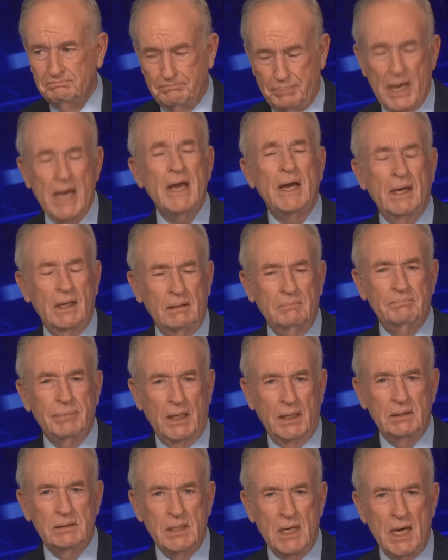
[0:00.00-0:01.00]
big,
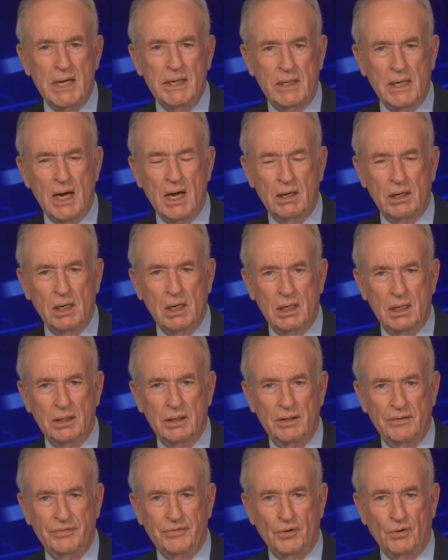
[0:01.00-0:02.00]
big takeout on
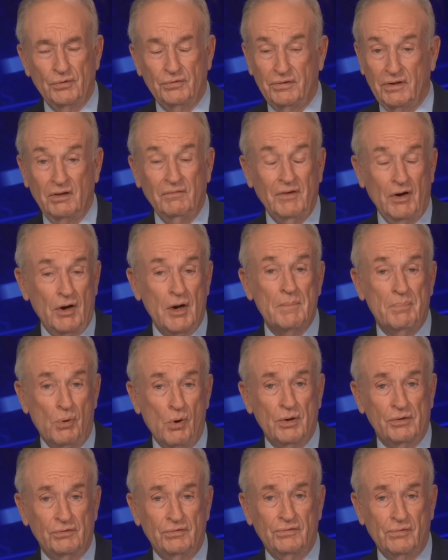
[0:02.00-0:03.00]
it on Thursday. A very
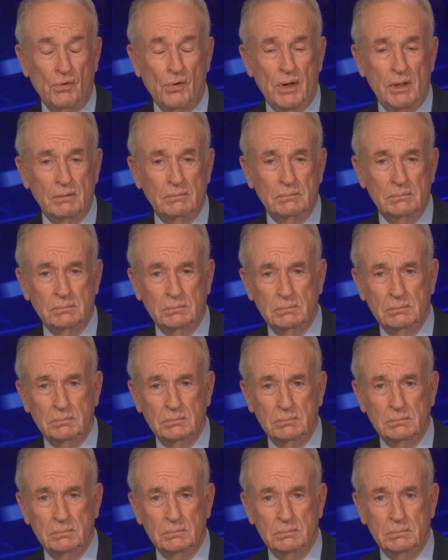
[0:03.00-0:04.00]
important story
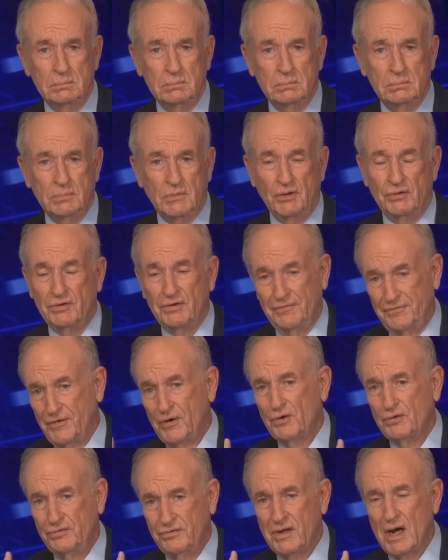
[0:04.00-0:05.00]
because it was the
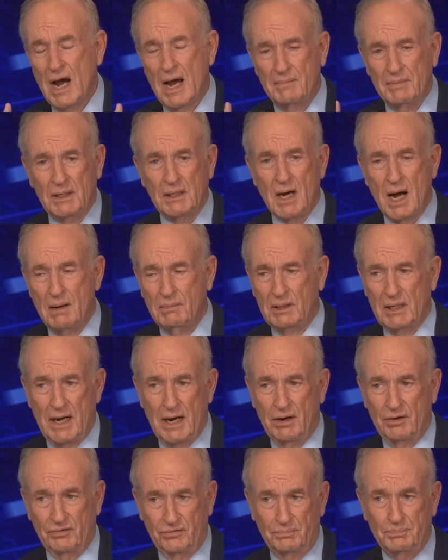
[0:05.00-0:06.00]
first time that Kamala
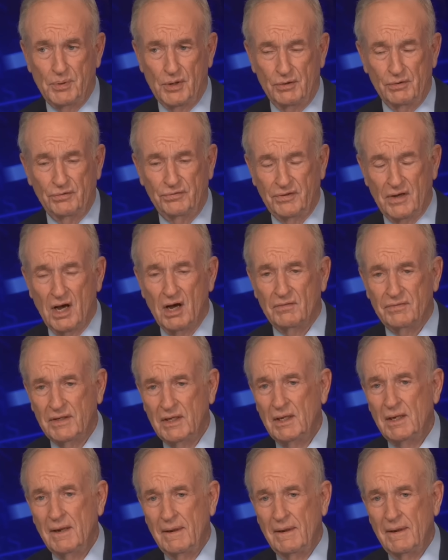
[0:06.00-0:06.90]
Harris putting herself